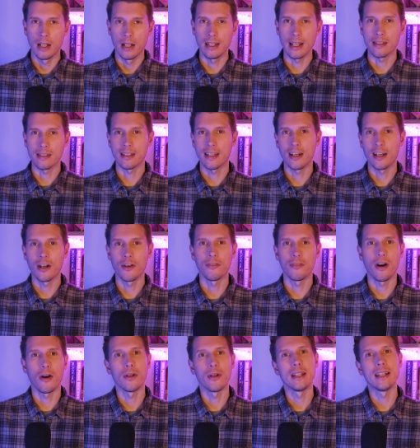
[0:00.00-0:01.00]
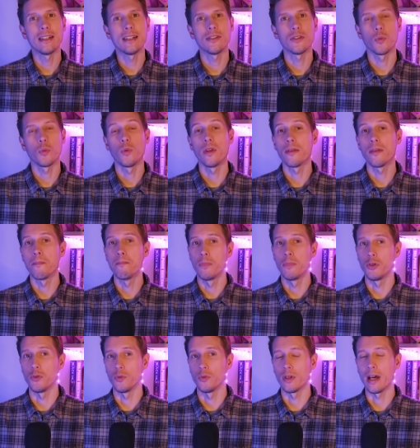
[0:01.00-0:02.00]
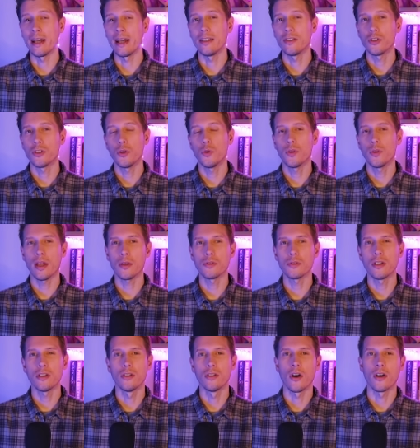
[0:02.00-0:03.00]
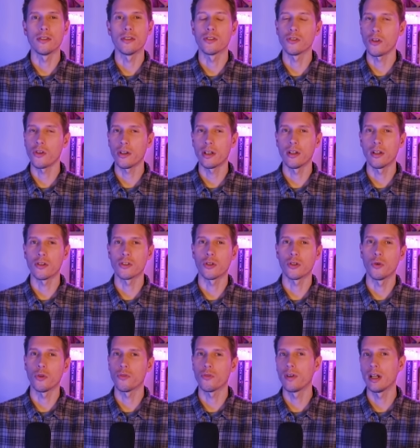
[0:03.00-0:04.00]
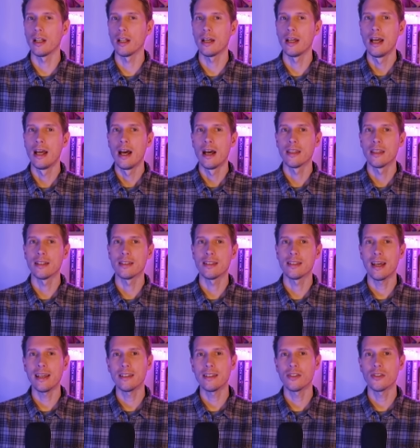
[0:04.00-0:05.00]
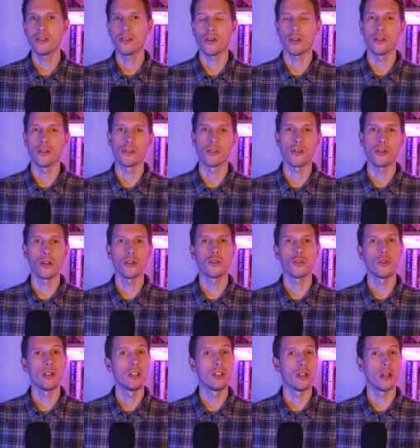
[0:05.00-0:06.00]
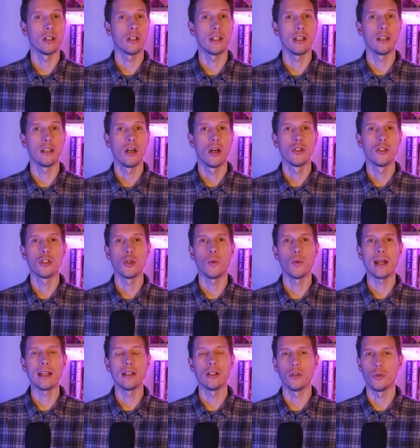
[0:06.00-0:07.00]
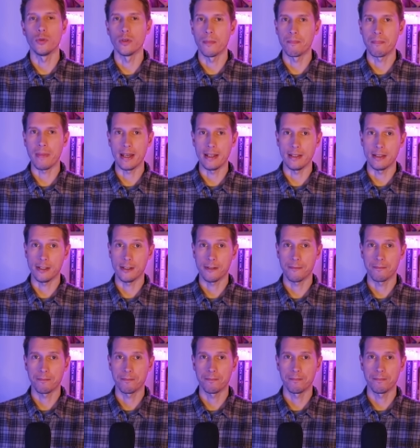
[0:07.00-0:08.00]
Let's kick off our list with Moon, a 2009 psychological thriller that takes us on a solitary journey to a lunar base.